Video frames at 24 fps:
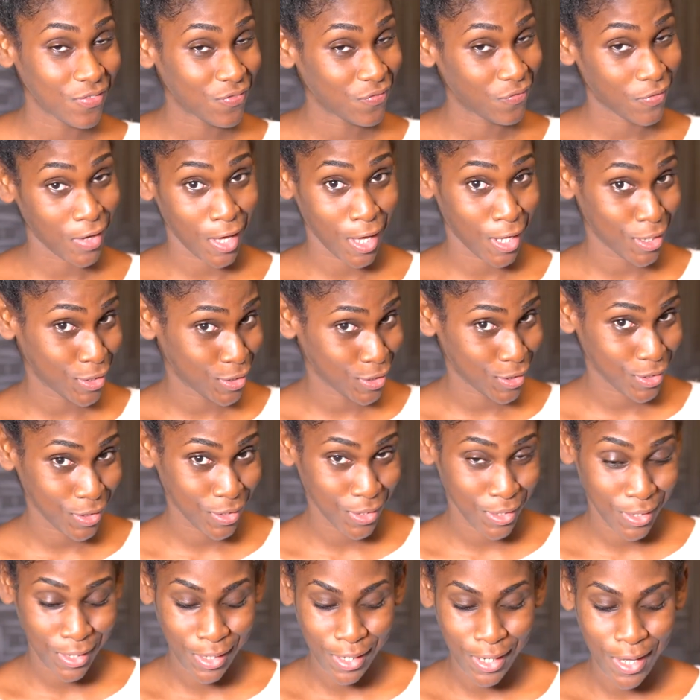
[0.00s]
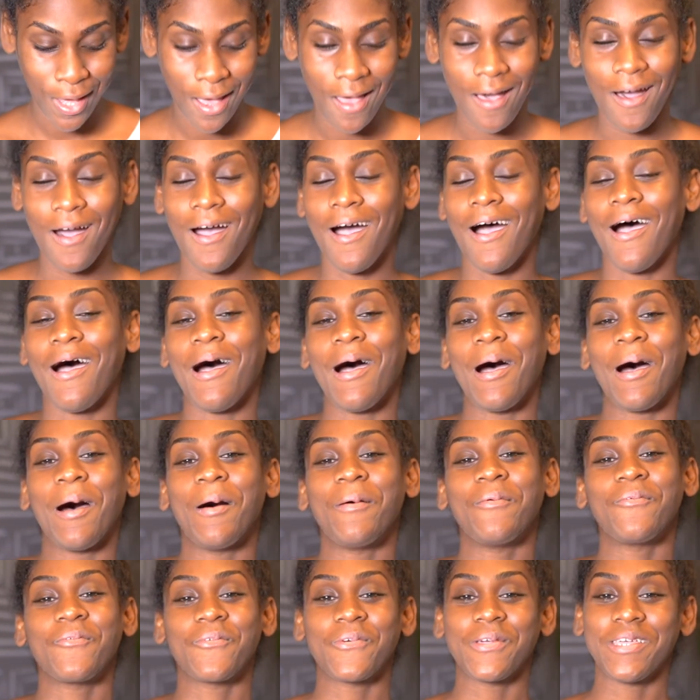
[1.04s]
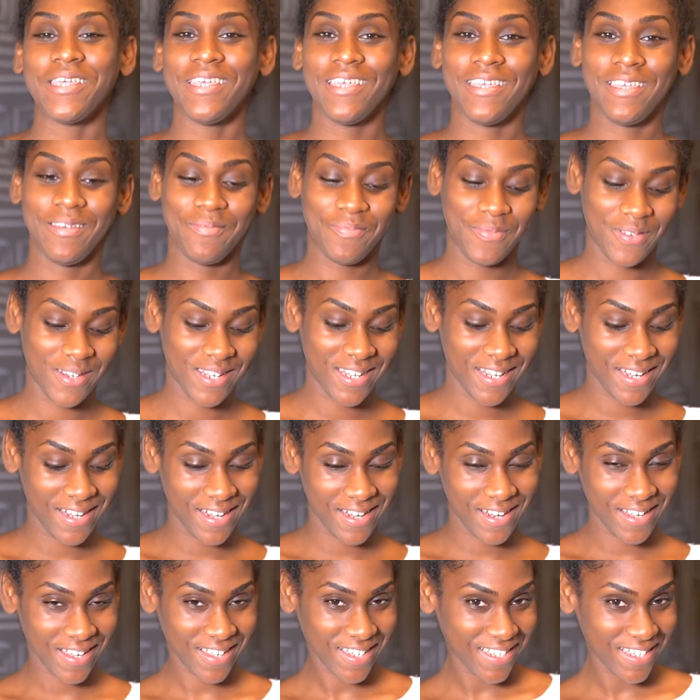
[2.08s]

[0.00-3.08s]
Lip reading: fancy. We put it in a